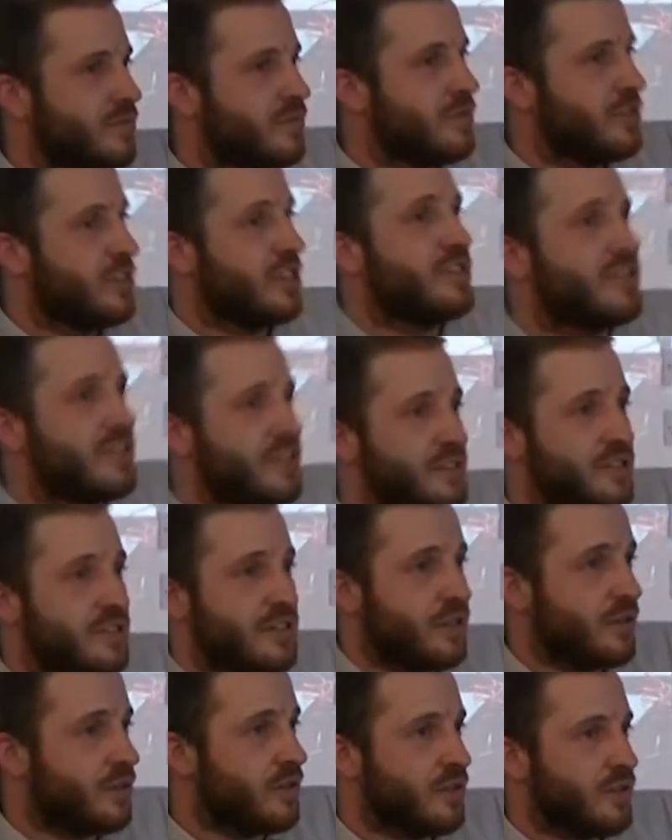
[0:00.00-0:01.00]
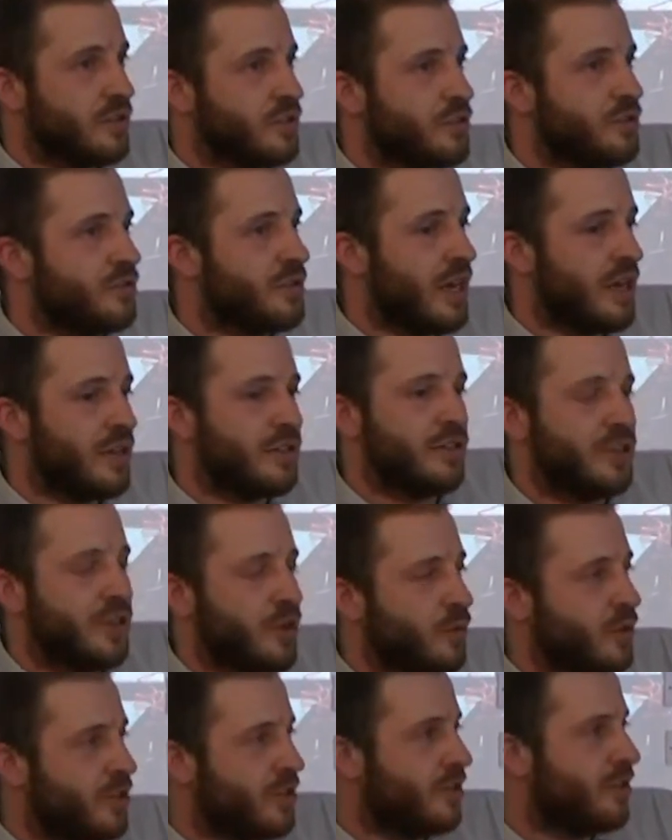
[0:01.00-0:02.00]
cities still that do that. You know,
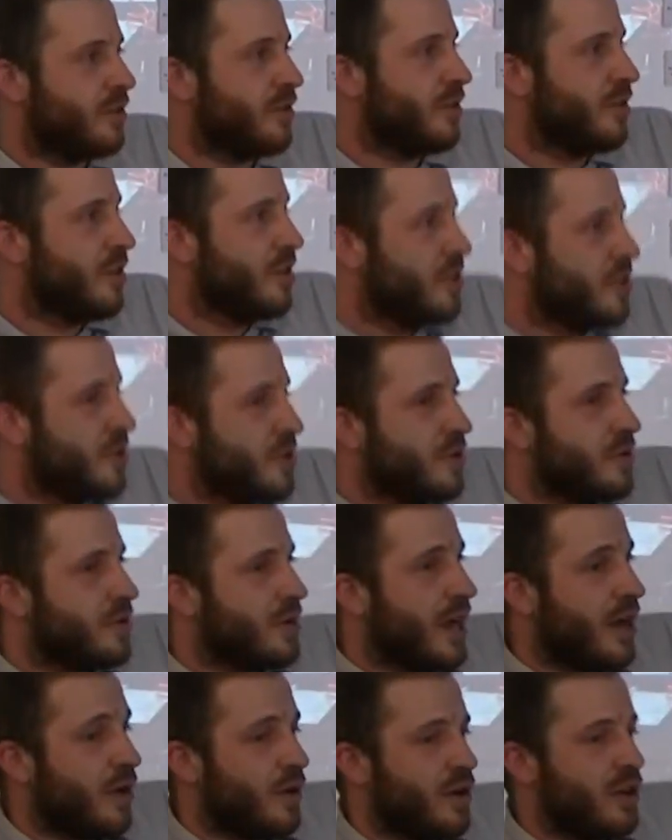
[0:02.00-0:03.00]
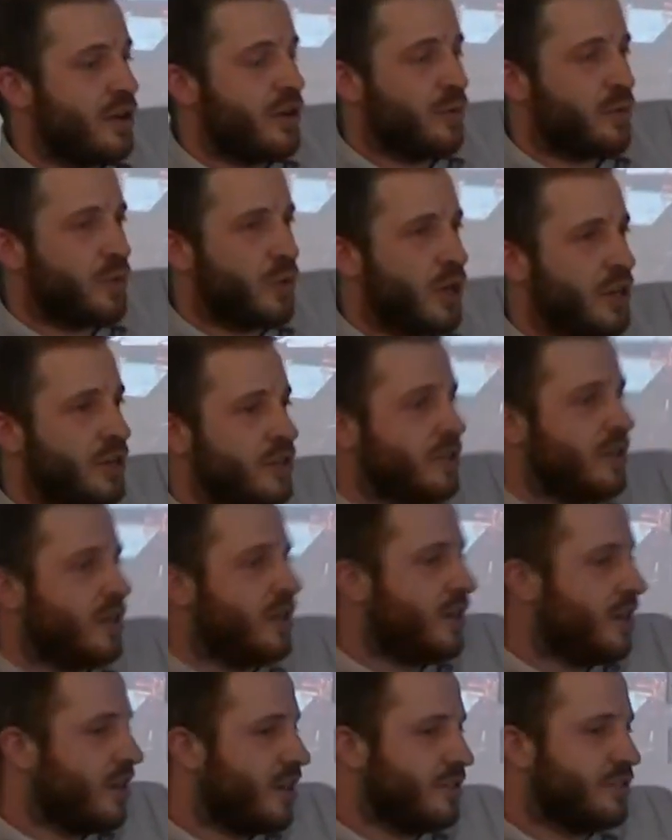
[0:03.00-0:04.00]
within how I operate,
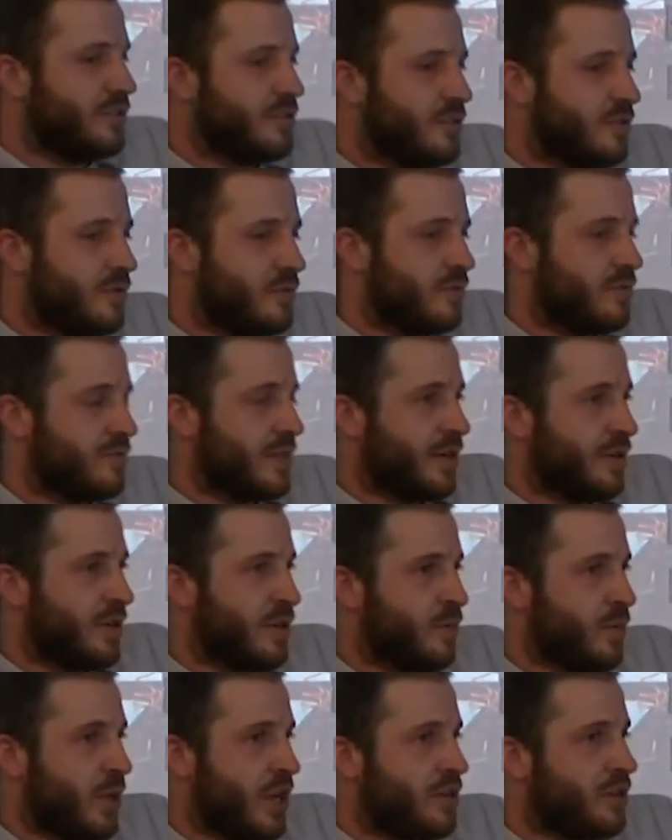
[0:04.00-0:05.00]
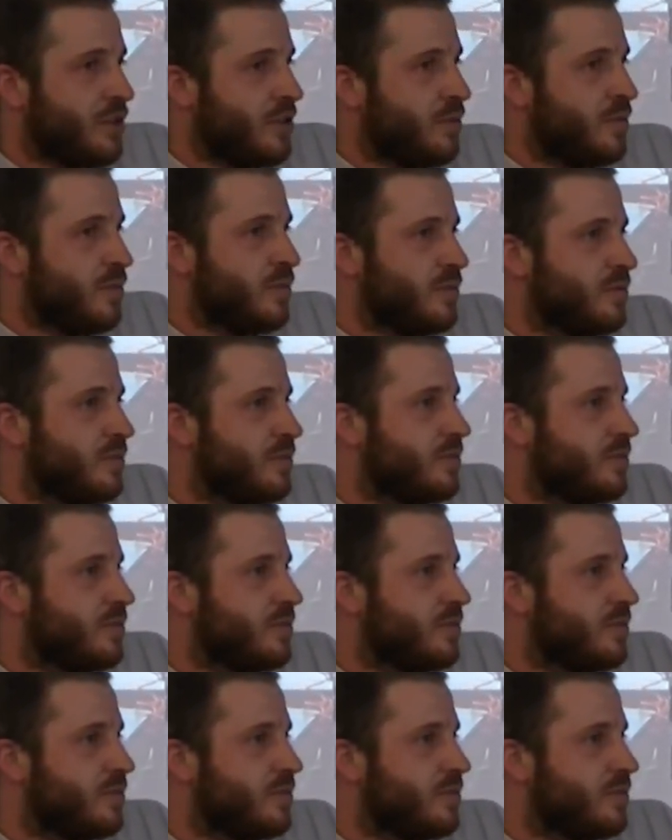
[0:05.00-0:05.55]
down in Peckham,